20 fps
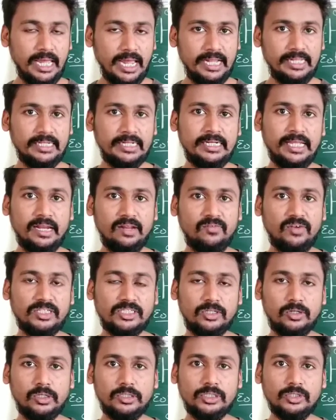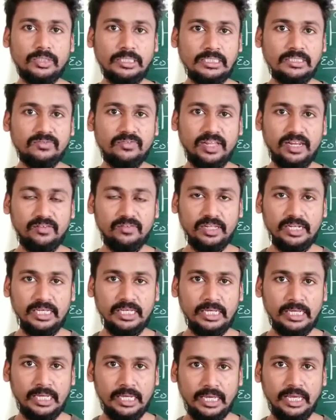and the derivation also is
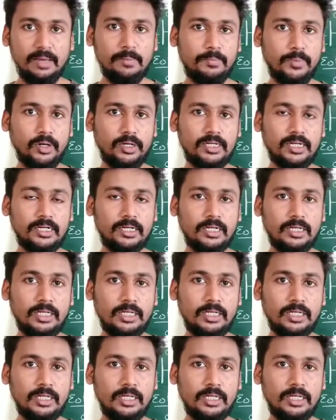very important.